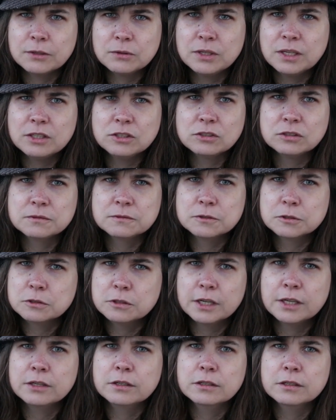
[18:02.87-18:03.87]
the foundation for
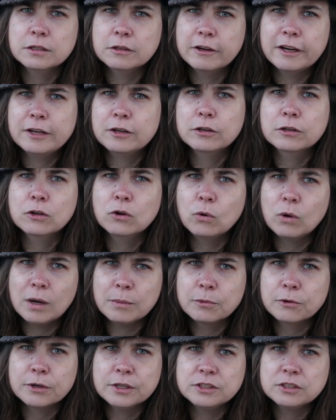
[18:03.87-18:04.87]
greater and greater
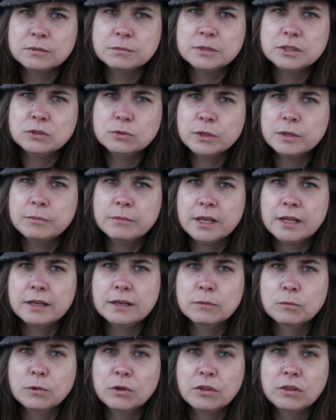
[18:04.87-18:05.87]
cooperation between
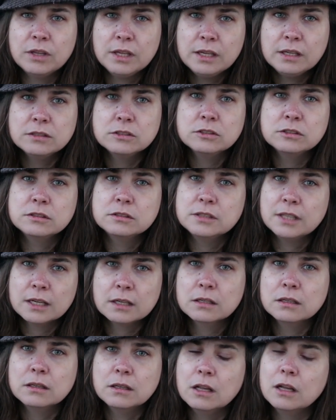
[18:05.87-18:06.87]
men with each
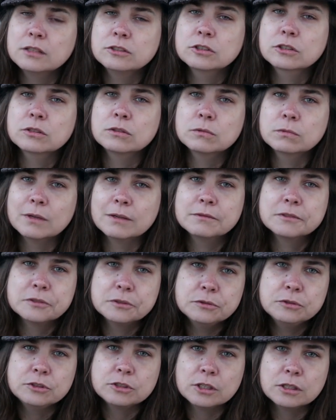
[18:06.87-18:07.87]
technological
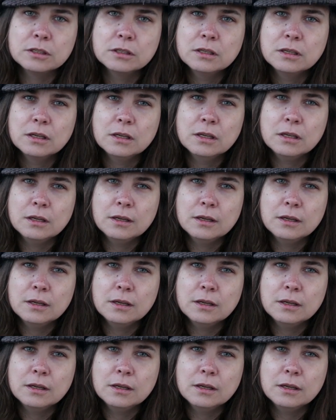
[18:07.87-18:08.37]
revolution.